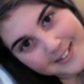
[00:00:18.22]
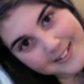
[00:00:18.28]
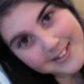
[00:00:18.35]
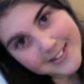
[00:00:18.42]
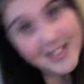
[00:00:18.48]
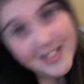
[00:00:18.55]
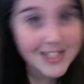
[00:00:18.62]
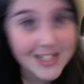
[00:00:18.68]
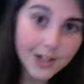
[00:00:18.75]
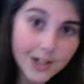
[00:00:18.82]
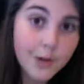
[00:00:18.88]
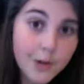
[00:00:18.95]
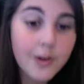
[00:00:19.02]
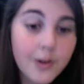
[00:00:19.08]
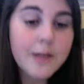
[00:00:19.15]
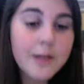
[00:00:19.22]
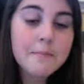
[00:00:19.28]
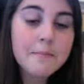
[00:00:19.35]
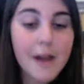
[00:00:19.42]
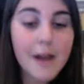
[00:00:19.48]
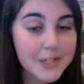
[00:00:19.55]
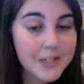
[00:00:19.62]
So,
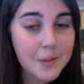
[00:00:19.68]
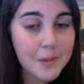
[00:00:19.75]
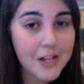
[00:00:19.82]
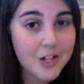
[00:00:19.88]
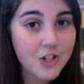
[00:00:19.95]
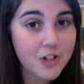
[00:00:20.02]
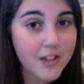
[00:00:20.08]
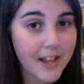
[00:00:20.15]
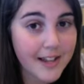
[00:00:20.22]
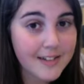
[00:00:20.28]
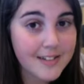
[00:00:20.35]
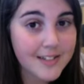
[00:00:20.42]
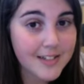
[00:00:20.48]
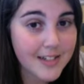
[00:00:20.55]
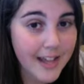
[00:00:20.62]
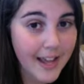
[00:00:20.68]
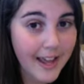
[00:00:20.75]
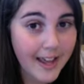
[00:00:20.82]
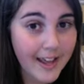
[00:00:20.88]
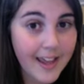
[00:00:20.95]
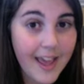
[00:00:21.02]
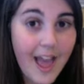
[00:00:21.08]
my special guest
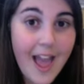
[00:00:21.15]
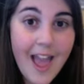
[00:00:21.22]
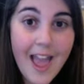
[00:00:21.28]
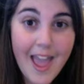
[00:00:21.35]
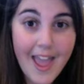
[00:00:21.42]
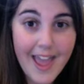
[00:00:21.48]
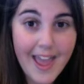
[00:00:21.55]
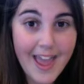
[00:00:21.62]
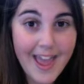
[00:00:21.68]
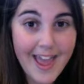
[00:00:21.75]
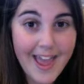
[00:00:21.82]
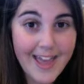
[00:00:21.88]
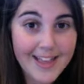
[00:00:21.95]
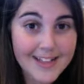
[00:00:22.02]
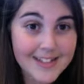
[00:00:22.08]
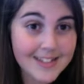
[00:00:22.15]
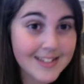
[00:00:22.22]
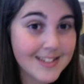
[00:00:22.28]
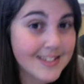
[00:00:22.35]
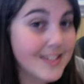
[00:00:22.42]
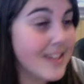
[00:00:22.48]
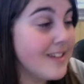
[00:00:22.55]
today
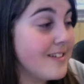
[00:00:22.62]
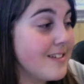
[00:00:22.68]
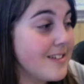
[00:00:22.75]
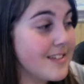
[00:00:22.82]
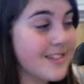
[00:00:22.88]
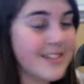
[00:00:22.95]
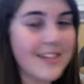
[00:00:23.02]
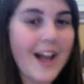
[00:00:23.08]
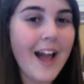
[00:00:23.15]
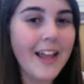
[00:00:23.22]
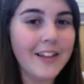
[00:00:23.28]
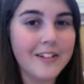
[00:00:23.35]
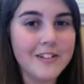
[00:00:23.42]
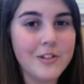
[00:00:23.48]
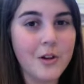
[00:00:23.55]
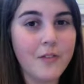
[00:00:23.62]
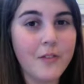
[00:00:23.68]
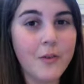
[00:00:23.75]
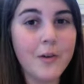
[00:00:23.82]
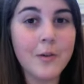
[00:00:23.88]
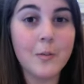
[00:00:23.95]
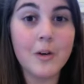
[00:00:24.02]
is Skyler. So,
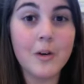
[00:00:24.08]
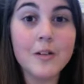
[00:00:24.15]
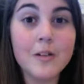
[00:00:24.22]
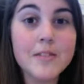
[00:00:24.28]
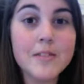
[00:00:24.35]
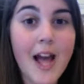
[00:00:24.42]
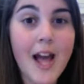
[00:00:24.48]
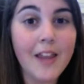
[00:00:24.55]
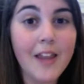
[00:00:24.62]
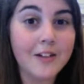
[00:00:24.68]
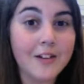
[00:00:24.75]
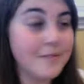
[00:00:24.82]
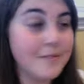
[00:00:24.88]
everyone, welcome Skyler.